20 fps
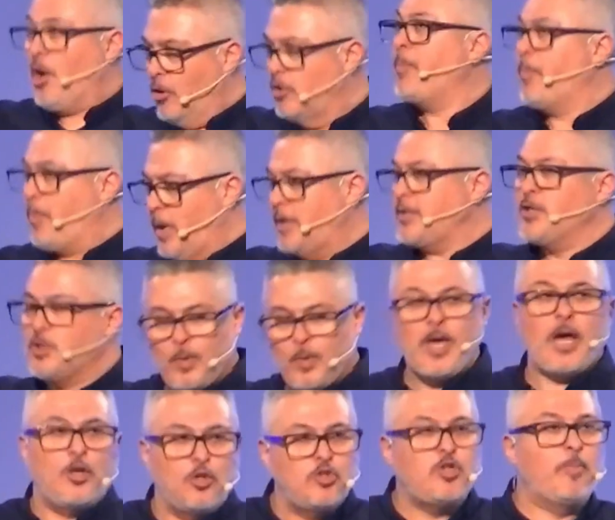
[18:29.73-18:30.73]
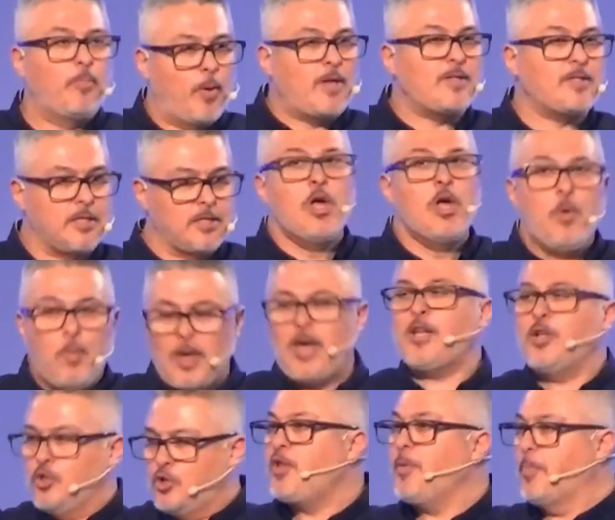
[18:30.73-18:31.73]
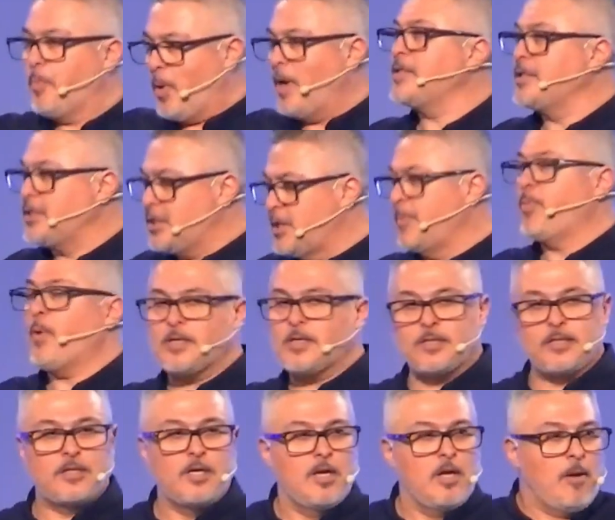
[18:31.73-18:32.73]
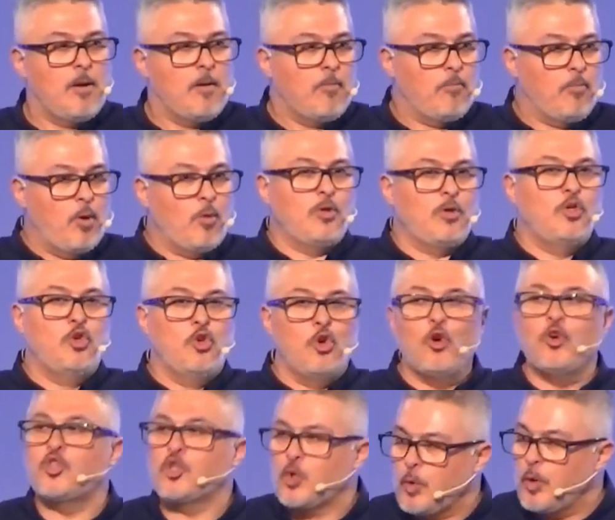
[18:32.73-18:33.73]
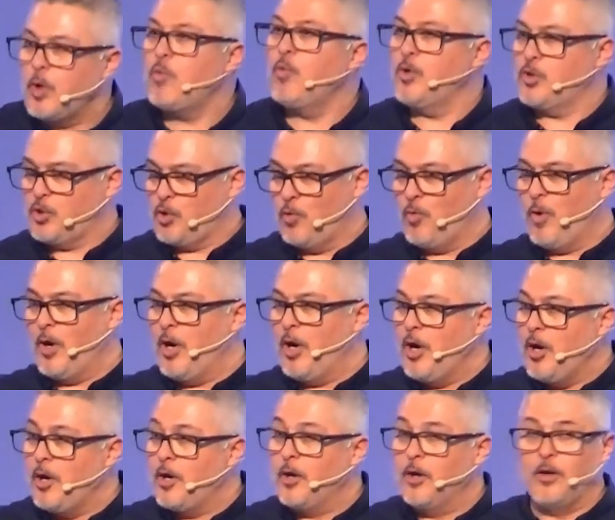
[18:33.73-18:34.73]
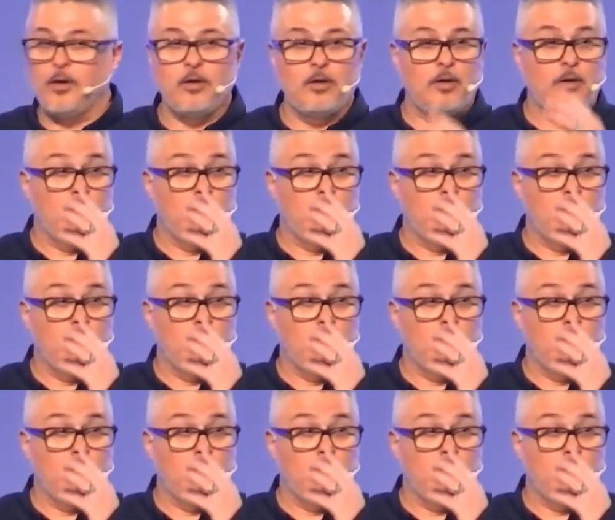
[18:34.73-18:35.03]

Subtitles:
Oh, the presence. We got to do the presence. Well, nurture it with the word.